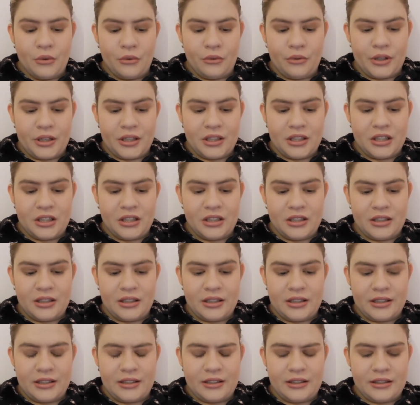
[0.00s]
which
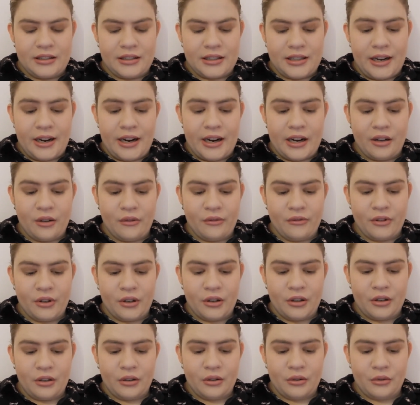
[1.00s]
is kind
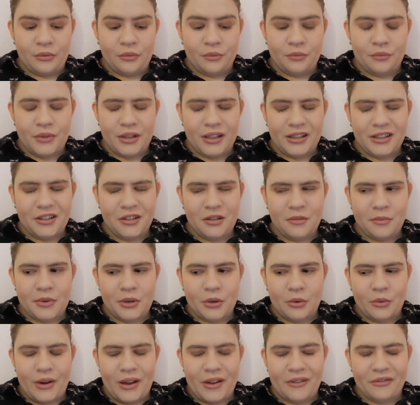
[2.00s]
of a little
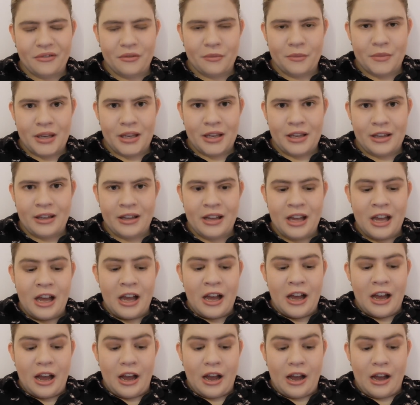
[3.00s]
bit away from here.
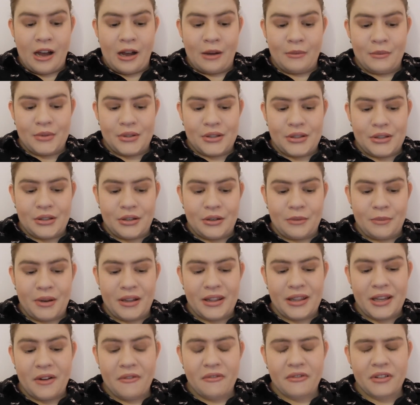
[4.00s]
But
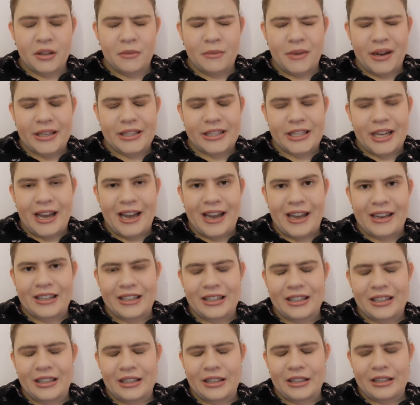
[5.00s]
thankfully my
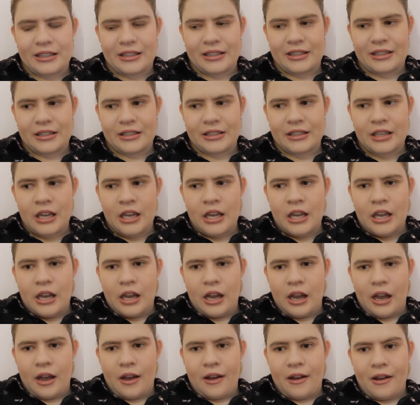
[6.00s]
dad is,
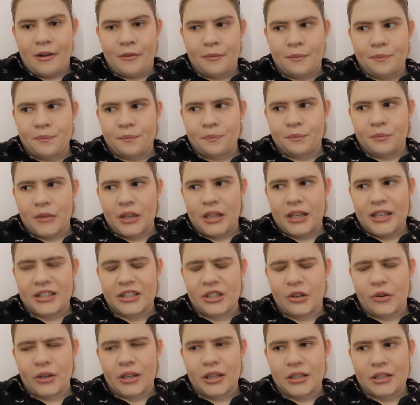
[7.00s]

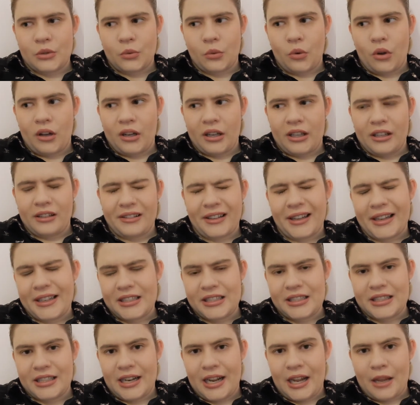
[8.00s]
he's going into work
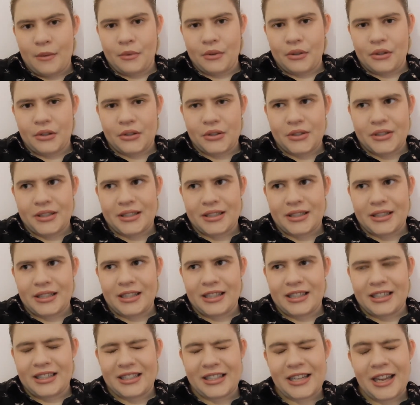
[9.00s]
late today because
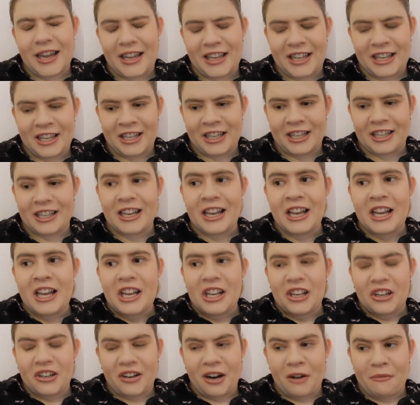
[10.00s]
he's taking
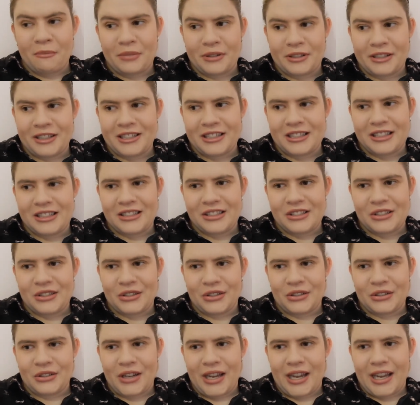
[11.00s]
Crumpet to
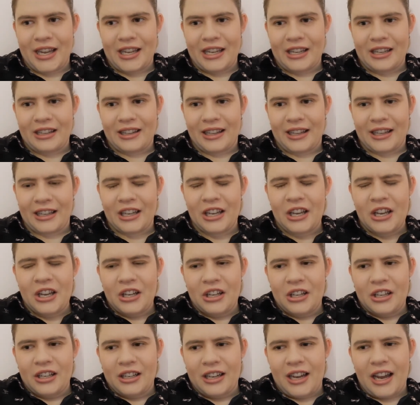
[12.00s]
a, like,
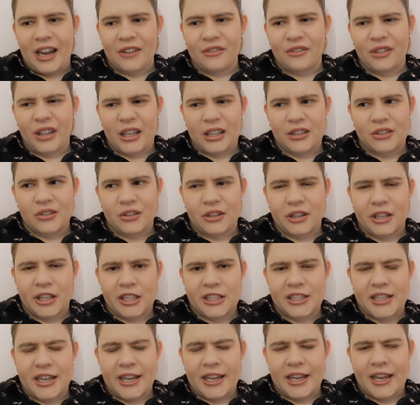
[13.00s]
kind of like a
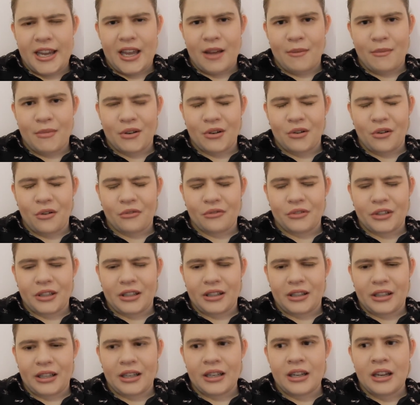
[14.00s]
doggy daycare, but not
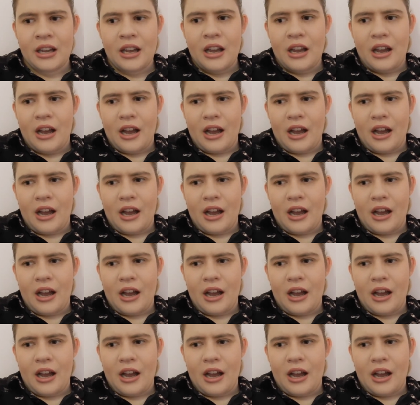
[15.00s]
really.